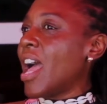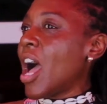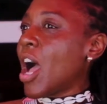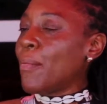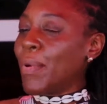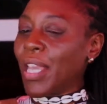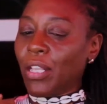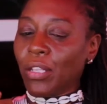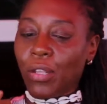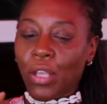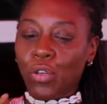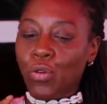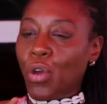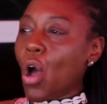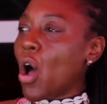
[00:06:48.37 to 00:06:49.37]
I mean,
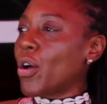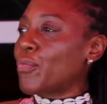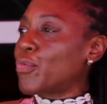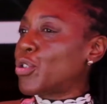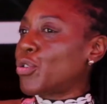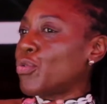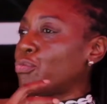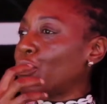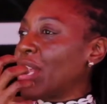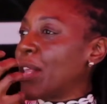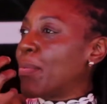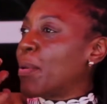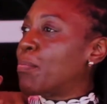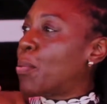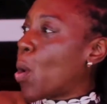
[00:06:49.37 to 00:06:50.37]
you shouldn't really
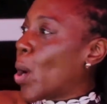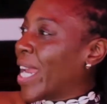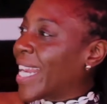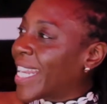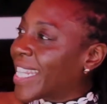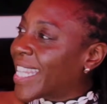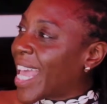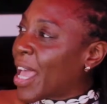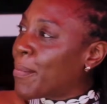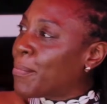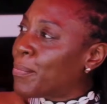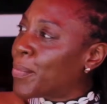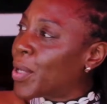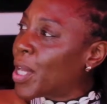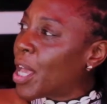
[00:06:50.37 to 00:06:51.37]
be boiling them,
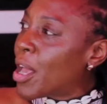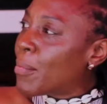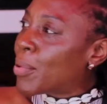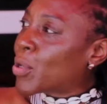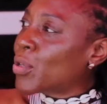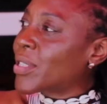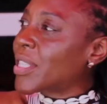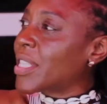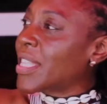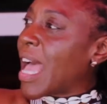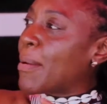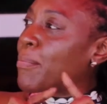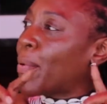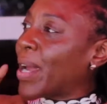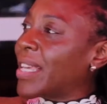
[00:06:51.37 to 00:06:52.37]
because then
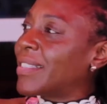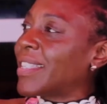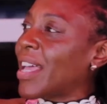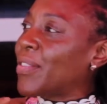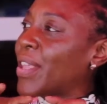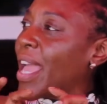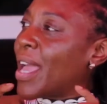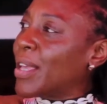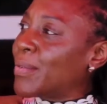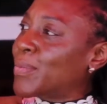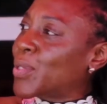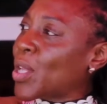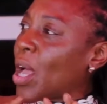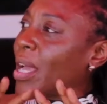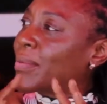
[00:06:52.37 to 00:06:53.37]
that breaks down the
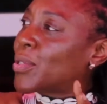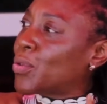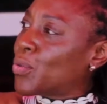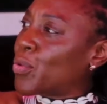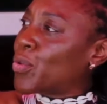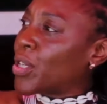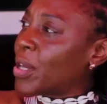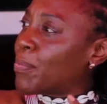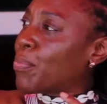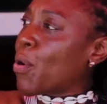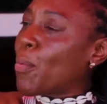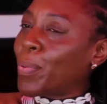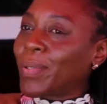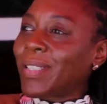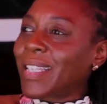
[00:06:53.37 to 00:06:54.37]
enzymes and all the
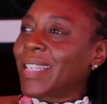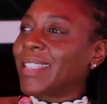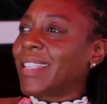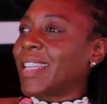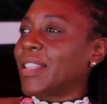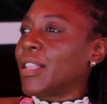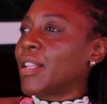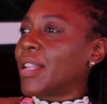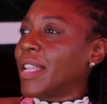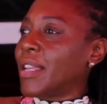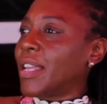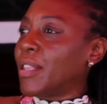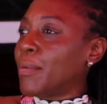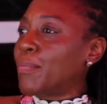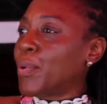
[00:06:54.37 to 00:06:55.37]
properties
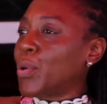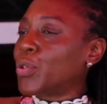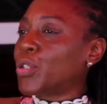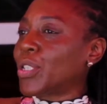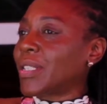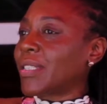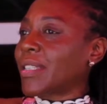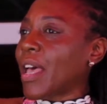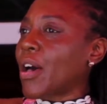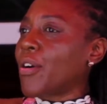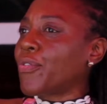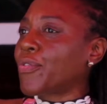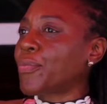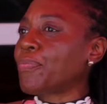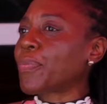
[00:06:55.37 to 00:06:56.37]
in the bush
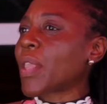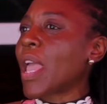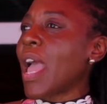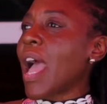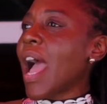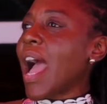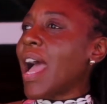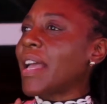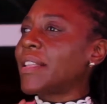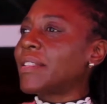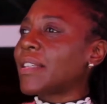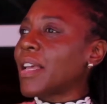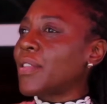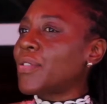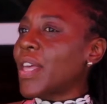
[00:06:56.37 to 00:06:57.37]
itself. And
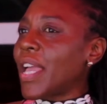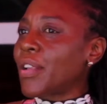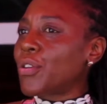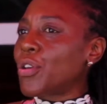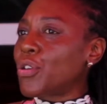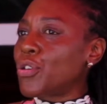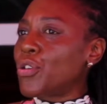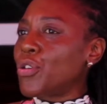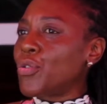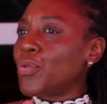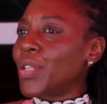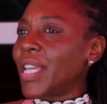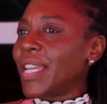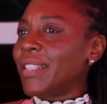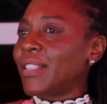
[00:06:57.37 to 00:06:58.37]
then
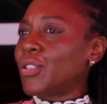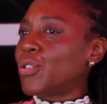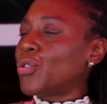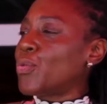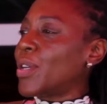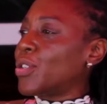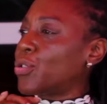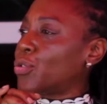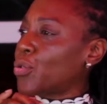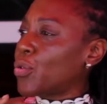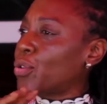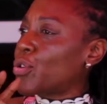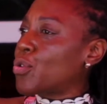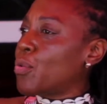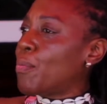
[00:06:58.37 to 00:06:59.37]
you needed to ensure
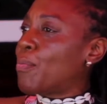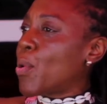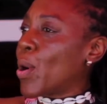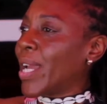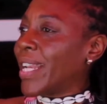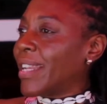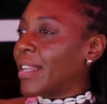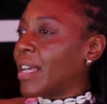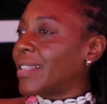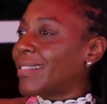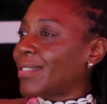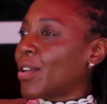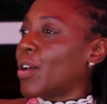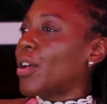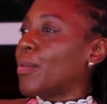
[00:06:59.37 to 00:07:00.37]
that you're boiling a
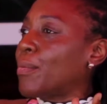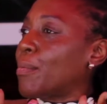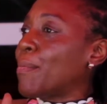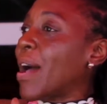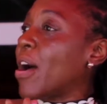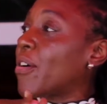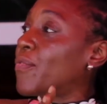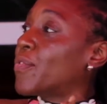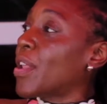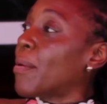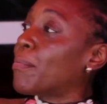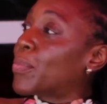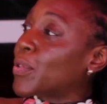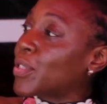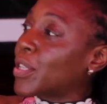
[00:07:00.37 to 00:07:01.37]
certain amount of
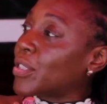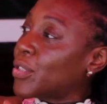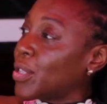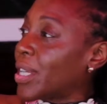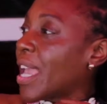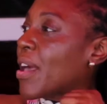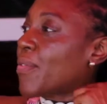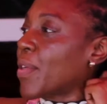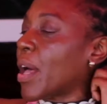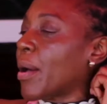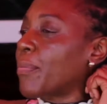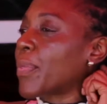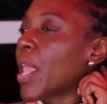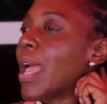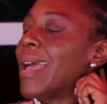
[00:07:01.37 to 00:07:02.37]
numbers together.
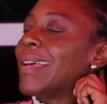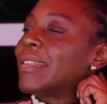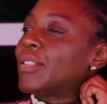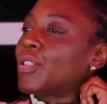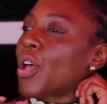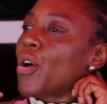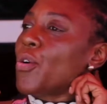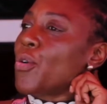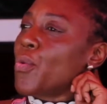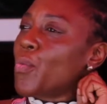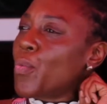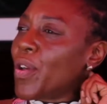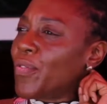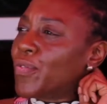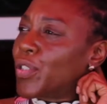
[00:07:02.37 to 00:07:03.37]
So
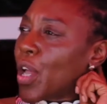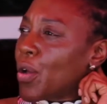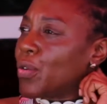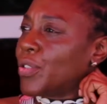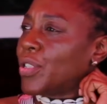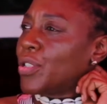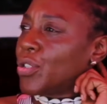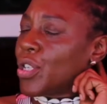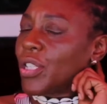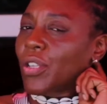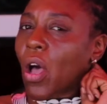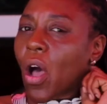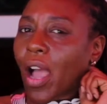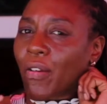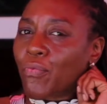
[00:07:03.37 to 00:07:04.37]
with dosages,
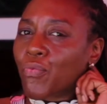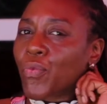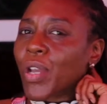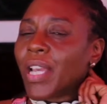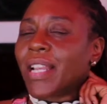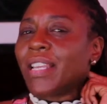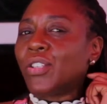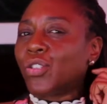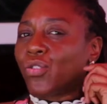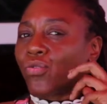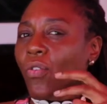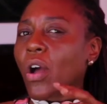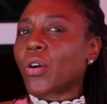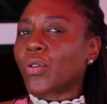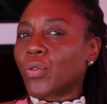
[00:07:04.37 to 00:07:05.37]
I really
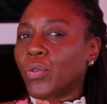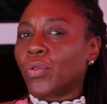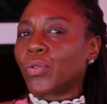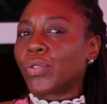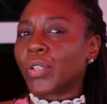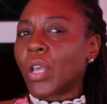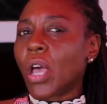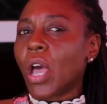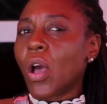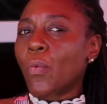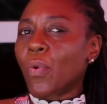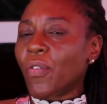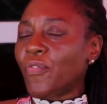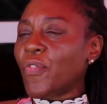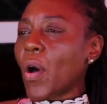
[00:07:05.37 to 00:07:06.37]
struggled
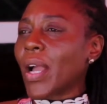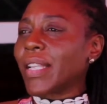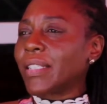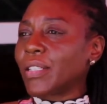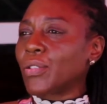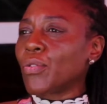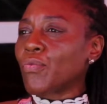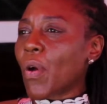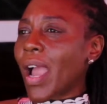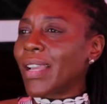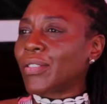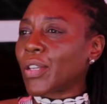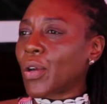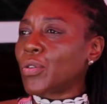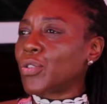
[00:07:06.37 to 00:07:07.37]
with finding the
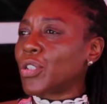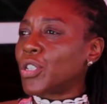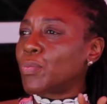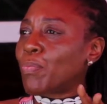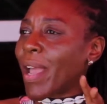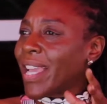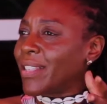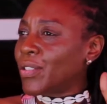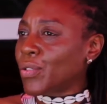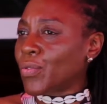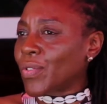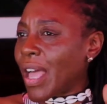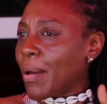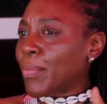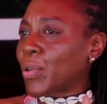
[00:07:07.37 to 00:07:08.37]
right dosage based
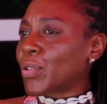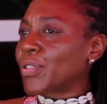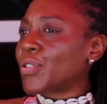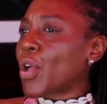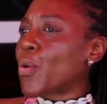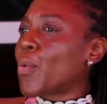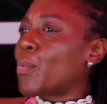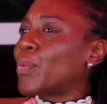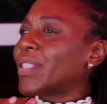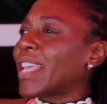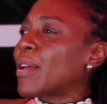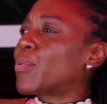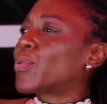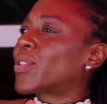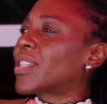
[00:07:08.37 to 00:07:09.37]
on that, because no one was
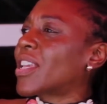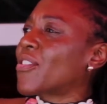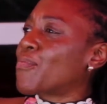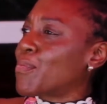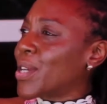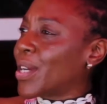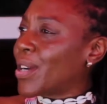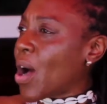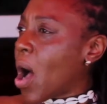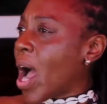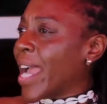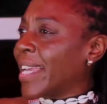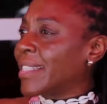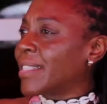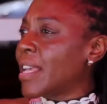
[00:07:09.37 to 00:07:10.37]
able to give me a
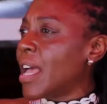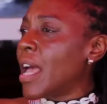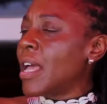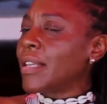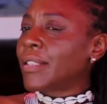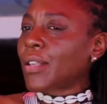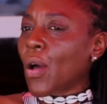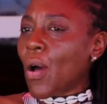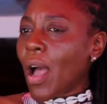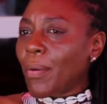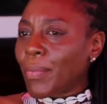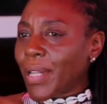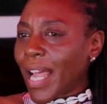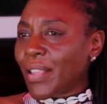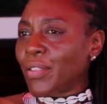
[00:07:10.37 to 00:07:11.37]
guide. So
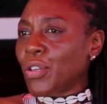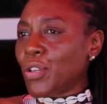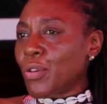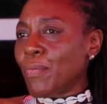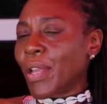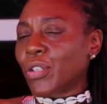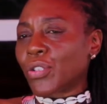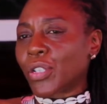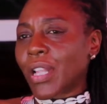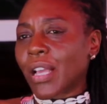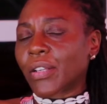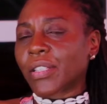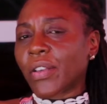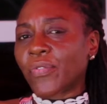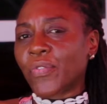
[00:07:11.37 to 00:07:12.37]
I'm glad that you mentioned
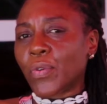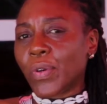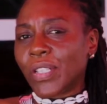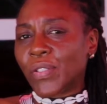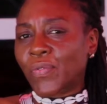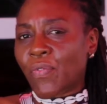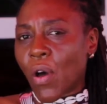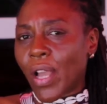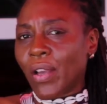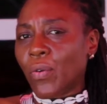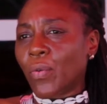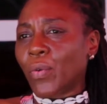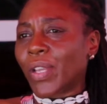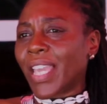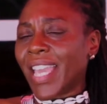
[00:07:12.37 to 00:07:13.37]
that, because I feel it's
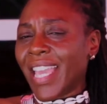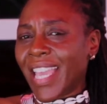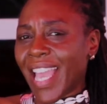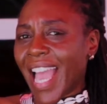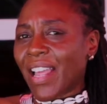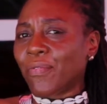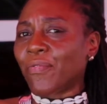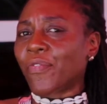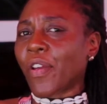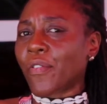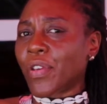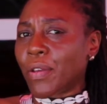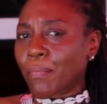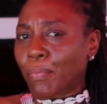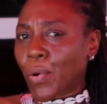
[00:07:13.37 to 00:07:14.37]
vital, key and
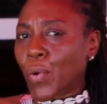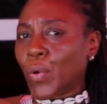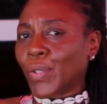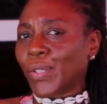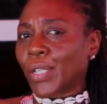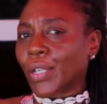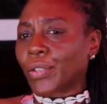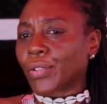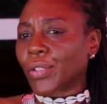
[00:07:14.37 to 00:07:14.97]
very important.